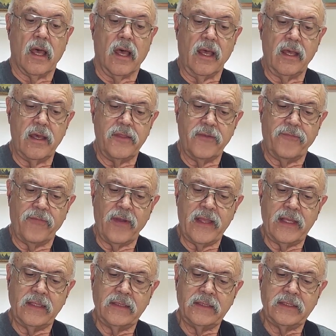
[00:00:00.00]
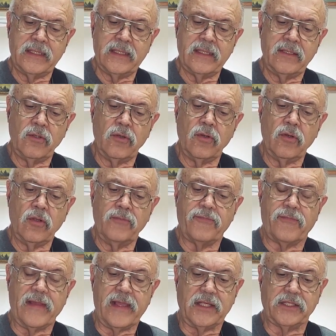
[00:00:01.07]
other friends and old
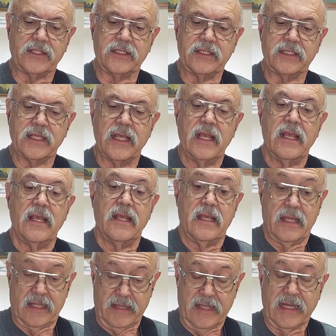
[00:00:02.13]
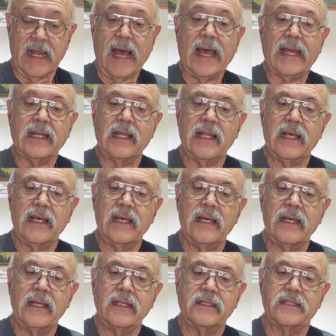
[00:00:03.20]
faces that I'd
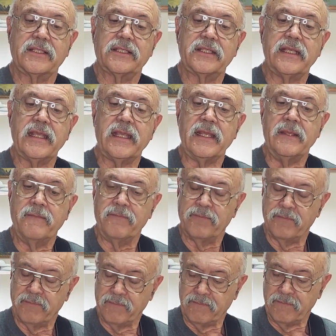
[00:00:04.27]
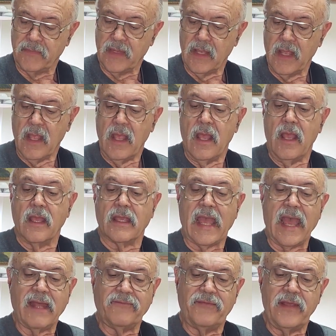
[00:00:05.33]
like to see.
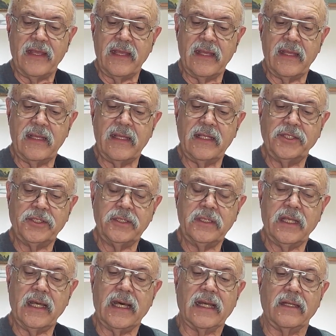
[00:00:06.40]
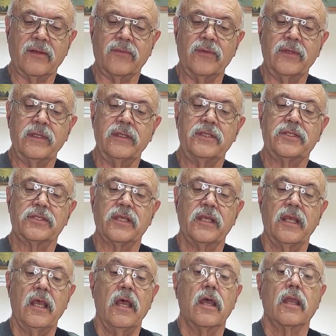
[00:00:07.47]
Catfish and Cottonwoods
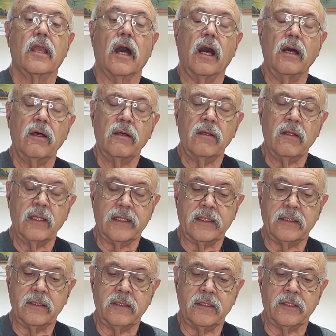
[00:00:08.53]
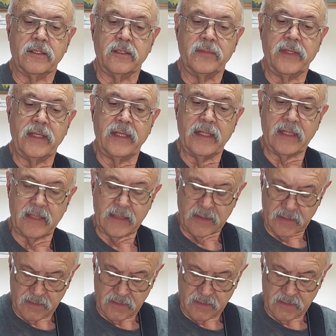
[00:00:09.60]
calling to me.